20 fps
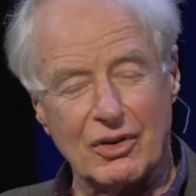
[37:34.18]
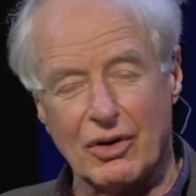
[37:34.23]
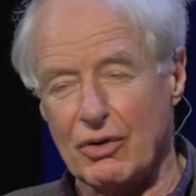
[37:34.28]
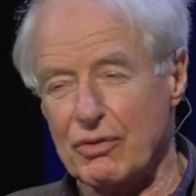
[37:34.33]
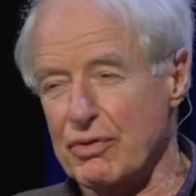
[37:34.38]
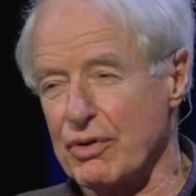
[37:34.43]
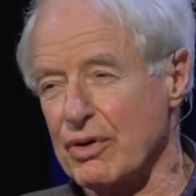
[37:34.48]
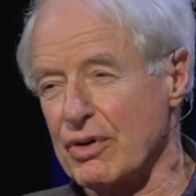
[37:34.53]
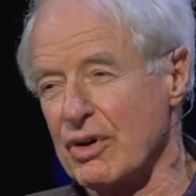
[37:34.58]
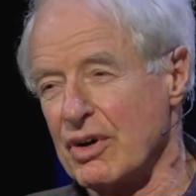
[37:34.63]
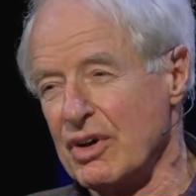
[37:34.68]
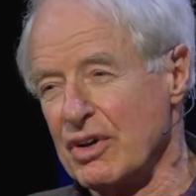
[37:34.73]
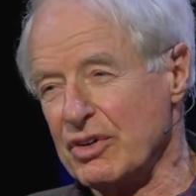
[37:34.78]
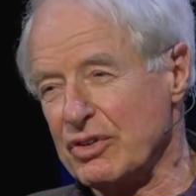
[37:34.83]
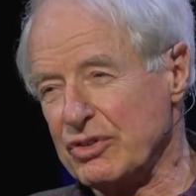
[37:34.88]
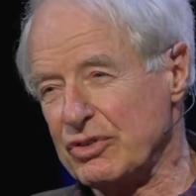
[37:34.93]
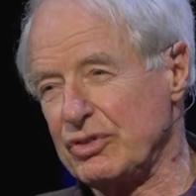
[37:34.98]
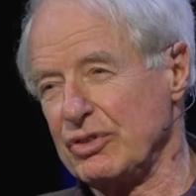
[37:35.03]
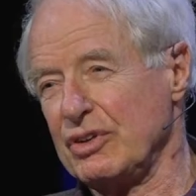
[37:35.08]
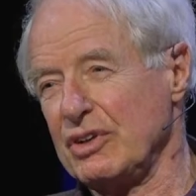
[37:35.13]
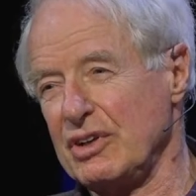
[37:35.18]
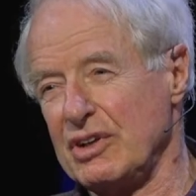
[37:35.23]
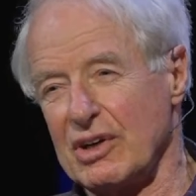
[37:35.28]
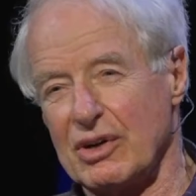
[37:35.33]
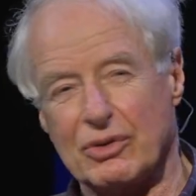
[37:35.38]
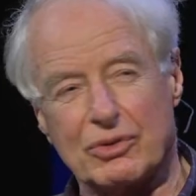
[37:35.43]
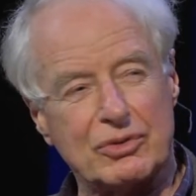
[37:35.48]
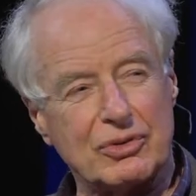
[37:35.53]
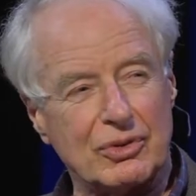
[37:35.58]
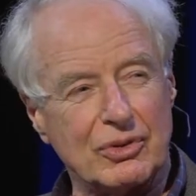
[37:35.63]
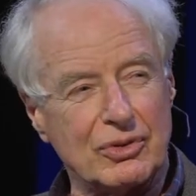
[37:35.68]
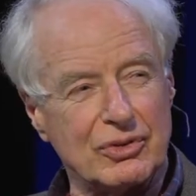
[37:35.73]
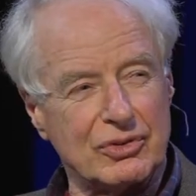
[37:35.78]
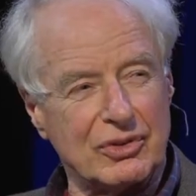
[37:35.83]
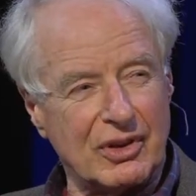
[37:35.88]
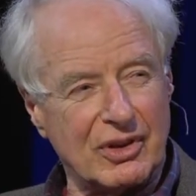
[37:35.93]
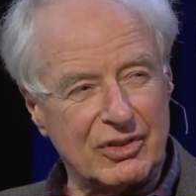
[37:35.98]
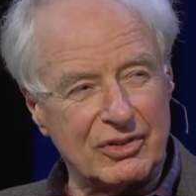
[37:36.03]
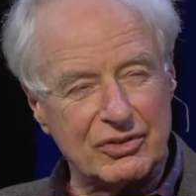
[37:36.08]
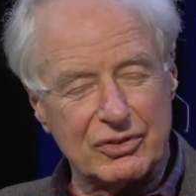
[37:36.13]
over city councils
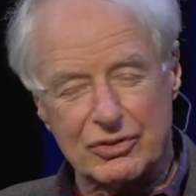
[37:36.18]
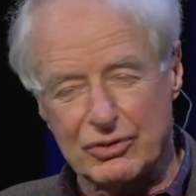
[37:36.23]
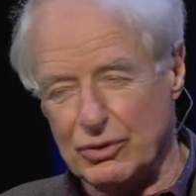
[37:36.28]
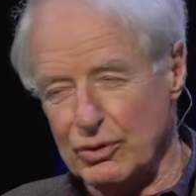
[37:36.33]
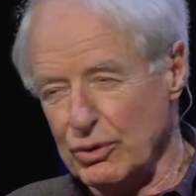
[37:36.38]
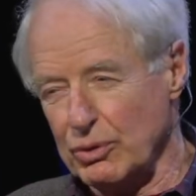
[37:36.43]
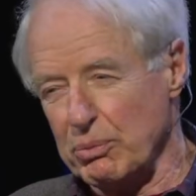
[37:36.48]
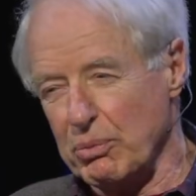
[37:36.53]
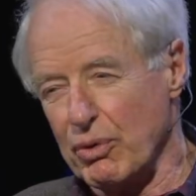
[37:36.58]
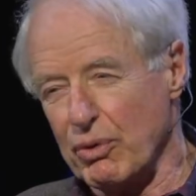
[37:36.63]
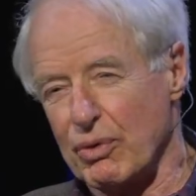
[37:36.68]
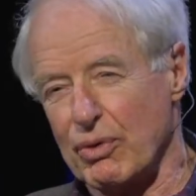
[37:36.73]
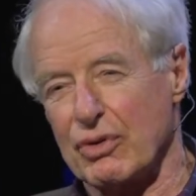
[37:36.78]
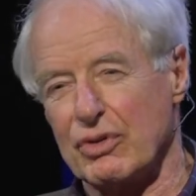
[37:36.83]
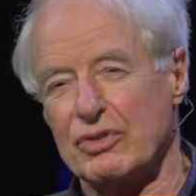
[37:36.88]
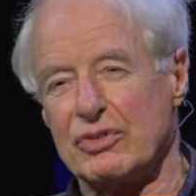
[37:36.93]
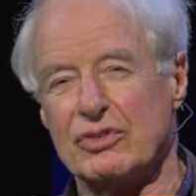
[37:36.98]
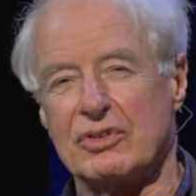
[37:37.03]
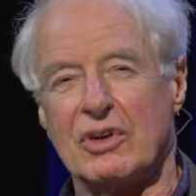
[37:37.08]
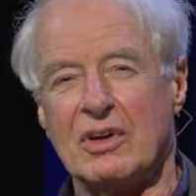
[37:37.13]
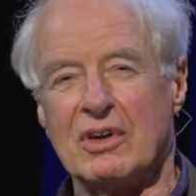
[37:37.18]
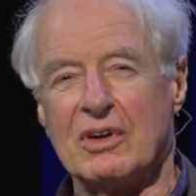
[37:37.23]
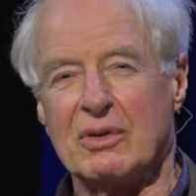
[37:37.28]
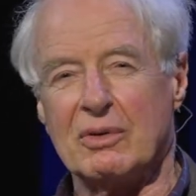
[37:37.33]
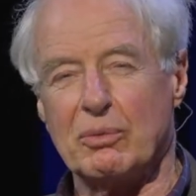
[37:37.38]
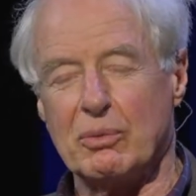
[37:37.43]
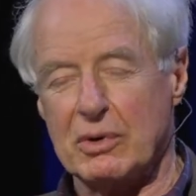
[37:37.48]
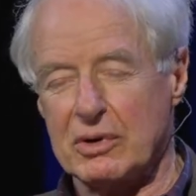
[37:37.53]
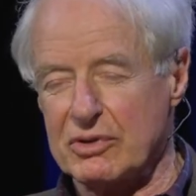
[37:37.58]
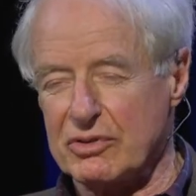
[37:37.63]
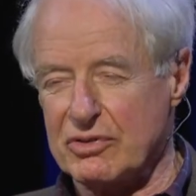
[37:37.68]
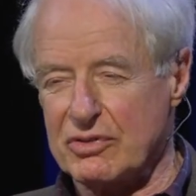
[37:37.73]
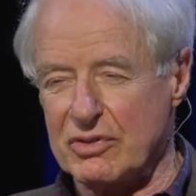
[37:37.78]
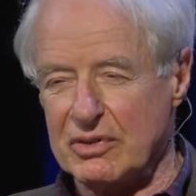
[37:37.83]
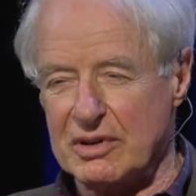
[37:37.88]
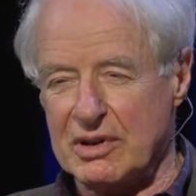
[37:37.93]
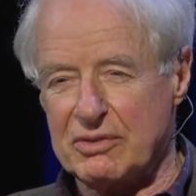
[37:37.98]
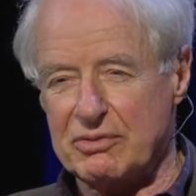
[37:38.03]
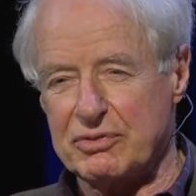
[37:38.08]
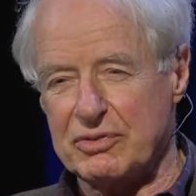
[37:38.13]
and school boards. What is the
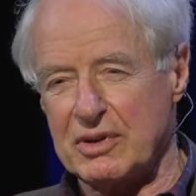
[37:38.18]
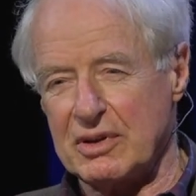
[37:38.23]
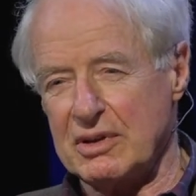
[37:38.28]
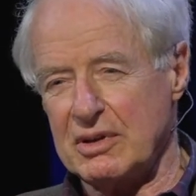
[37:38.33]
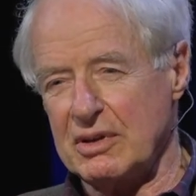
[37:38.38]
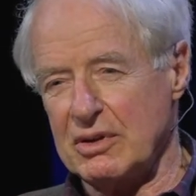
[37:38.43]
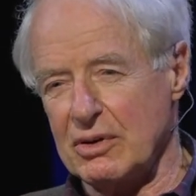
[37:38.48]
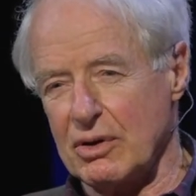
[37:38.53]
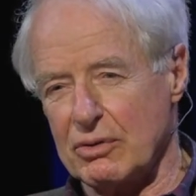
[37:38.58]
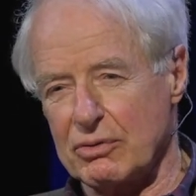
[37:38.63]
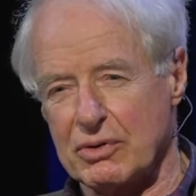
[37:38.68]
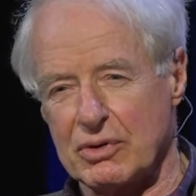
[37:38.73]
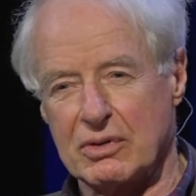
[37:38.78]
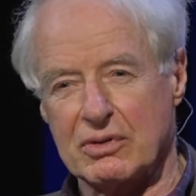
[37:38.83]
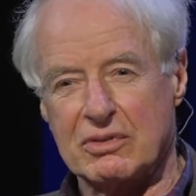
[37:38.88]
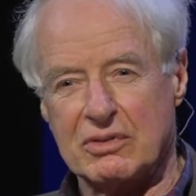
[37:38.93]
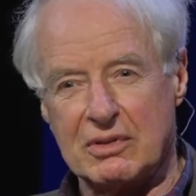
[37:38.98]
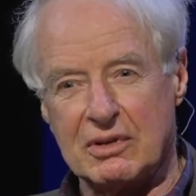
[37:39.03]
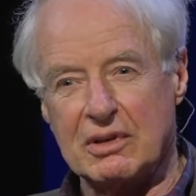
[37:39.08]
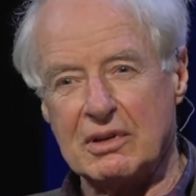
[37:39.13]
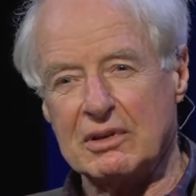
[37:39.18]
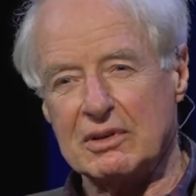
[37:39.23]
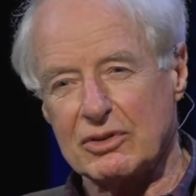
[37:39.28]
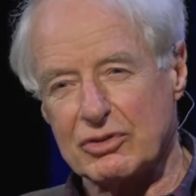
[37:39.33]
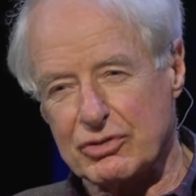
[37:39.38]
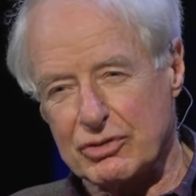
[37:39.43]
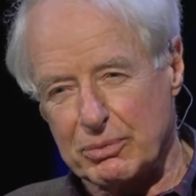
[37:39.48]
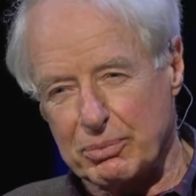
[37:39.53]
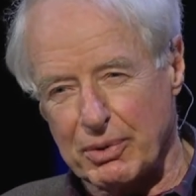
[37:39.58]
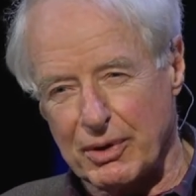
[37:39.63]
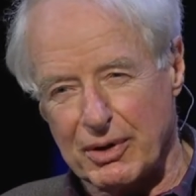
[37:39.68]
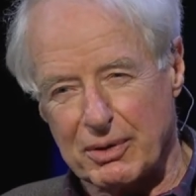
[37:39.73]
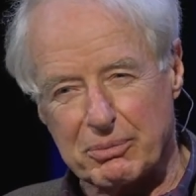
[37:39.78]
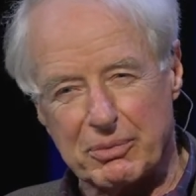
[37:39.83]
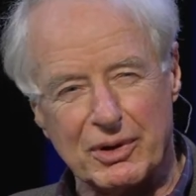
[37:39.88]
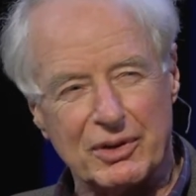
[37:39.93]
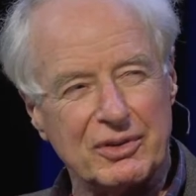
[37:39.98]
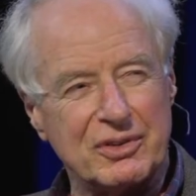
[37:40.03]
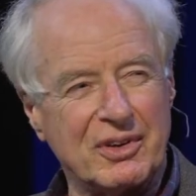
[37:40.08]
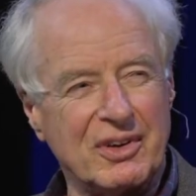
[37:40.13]
left taking over? The English
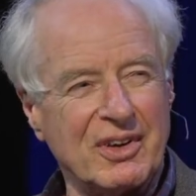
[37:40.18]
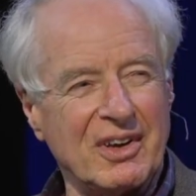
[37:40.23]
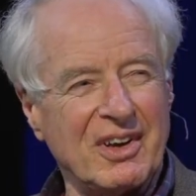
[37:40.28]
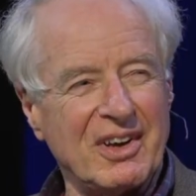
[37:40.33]
department.